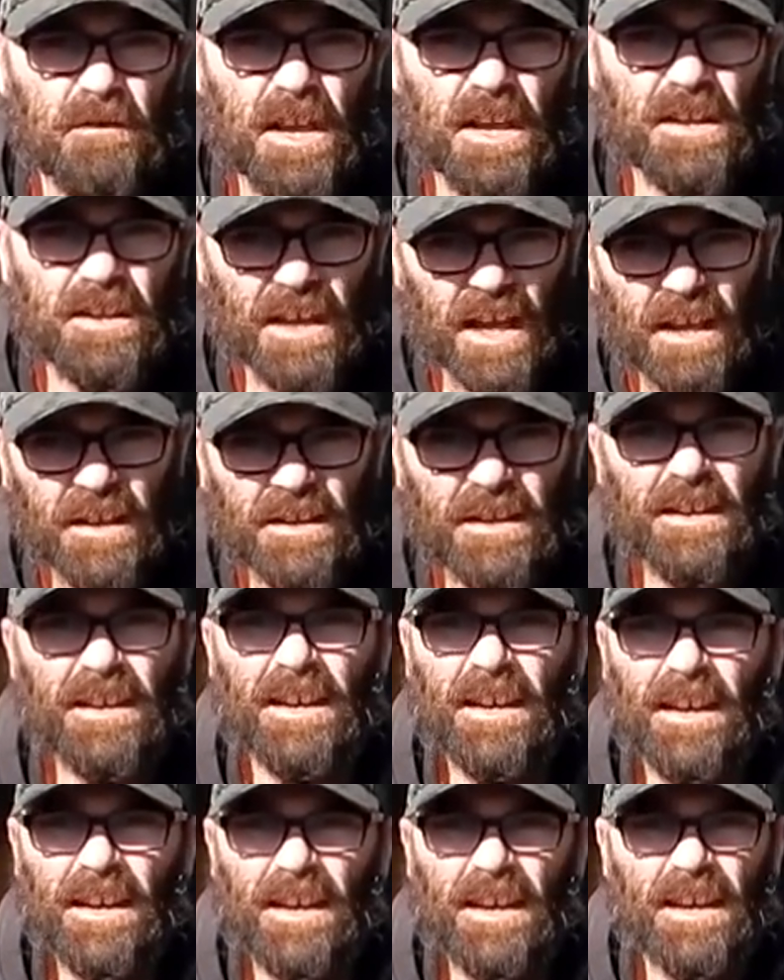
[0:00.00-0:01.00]
like that.
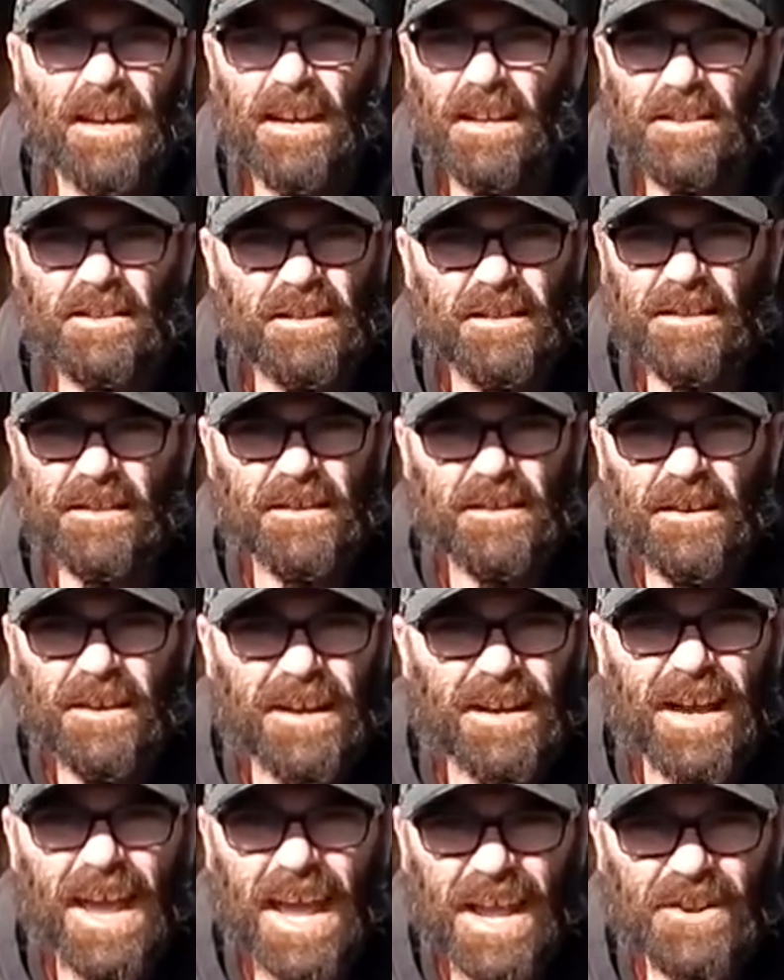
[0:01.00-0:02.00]
It's
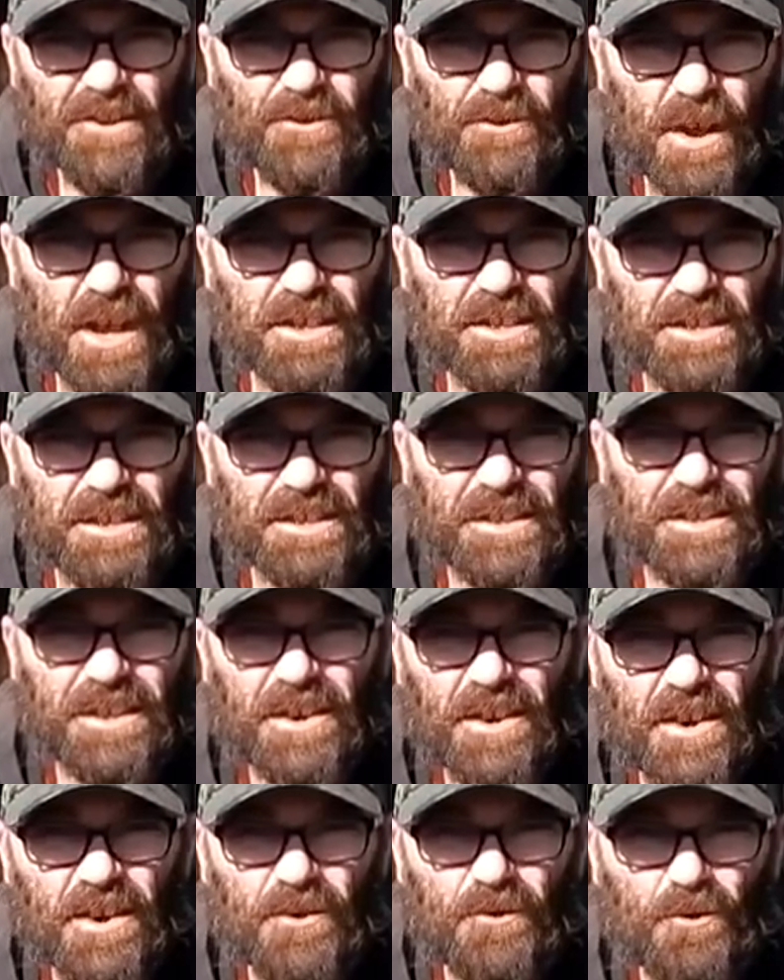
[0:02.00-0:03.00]
interesting,
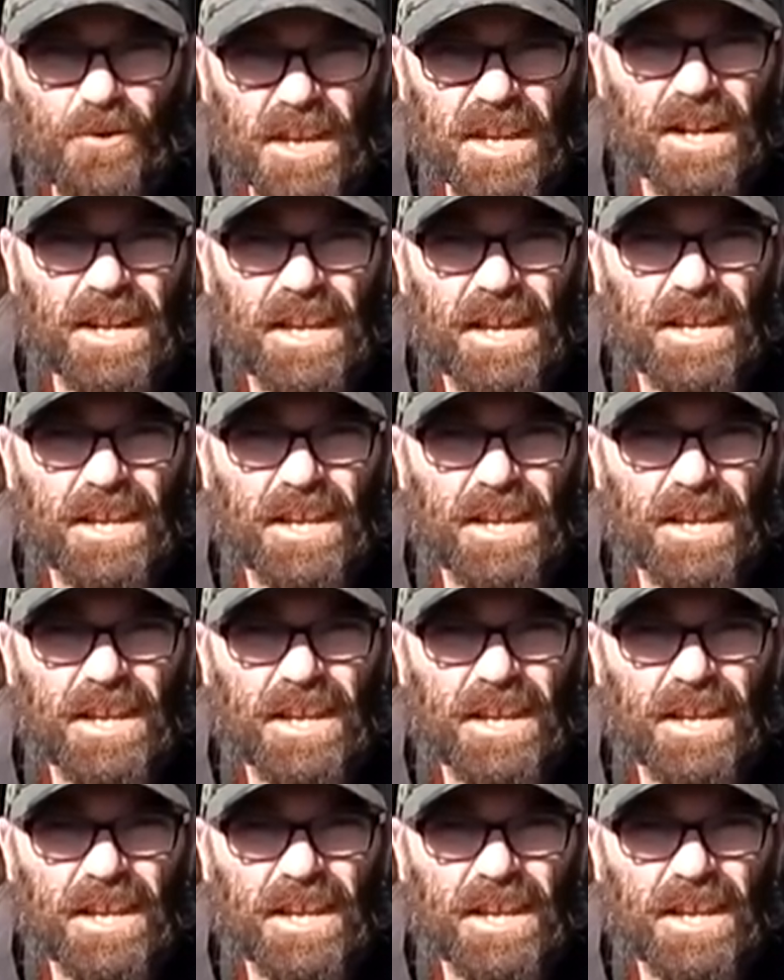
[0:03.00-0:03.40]
really